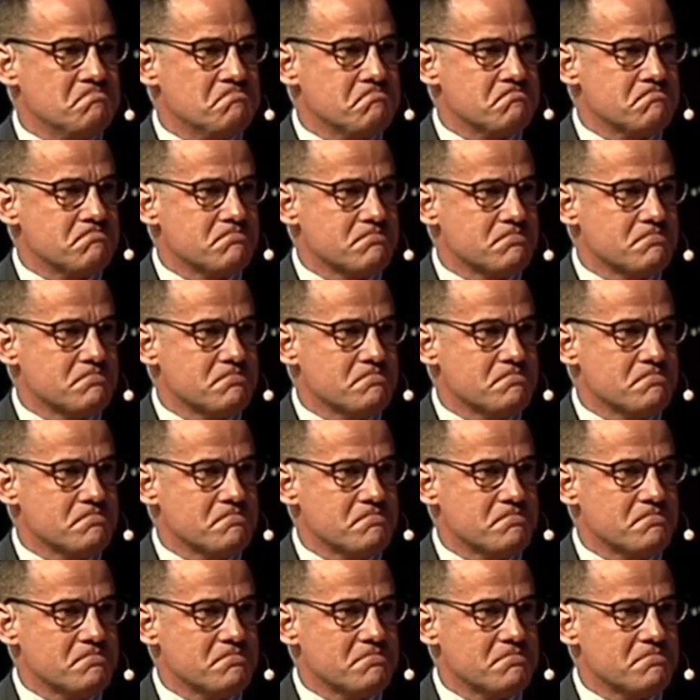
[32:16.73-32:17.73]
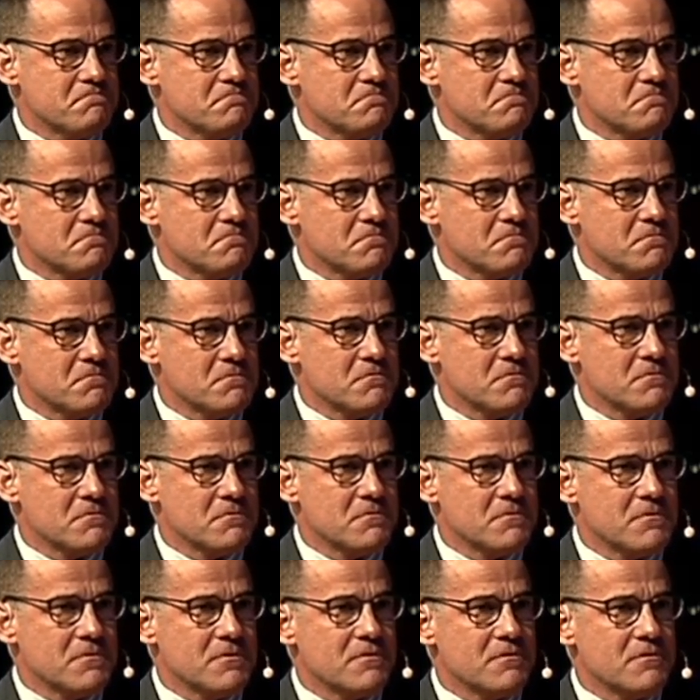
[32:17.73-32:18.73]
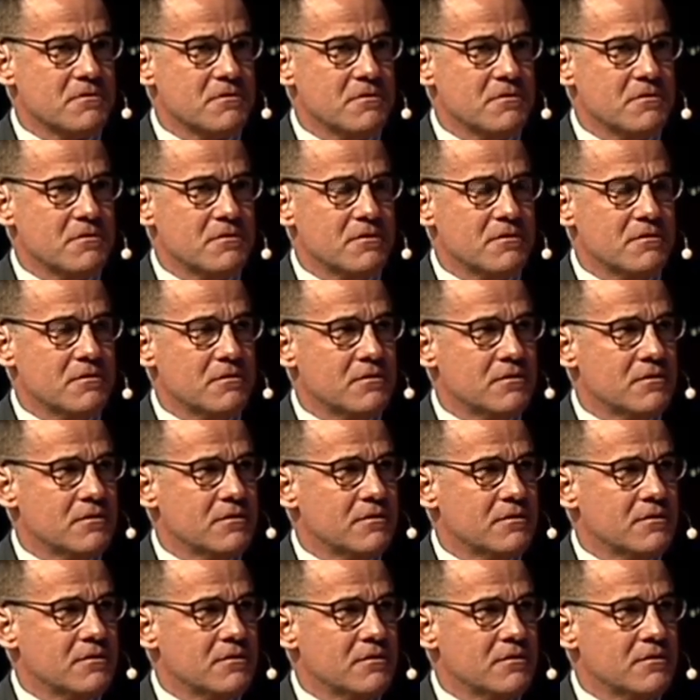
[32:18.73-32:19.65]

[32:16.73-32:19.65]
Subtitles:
Nobody speaks.